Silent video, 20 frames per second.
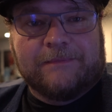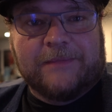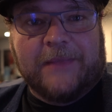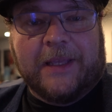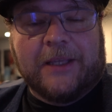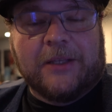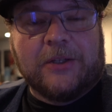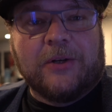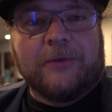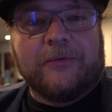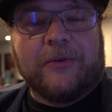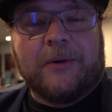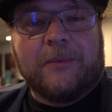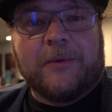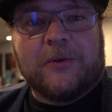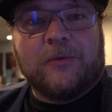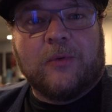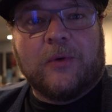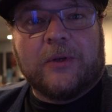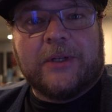Thank you so very
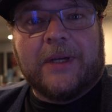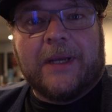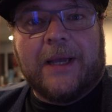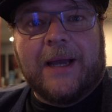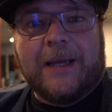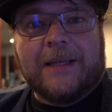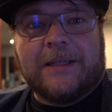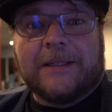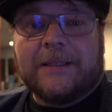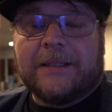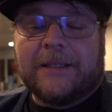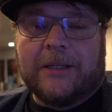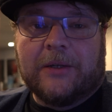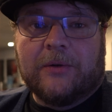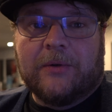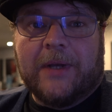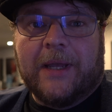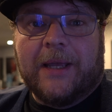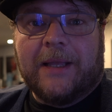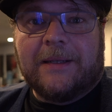much for watching guys and see
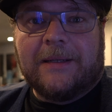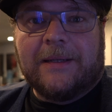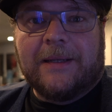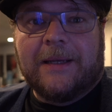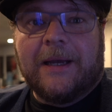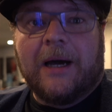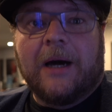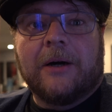you again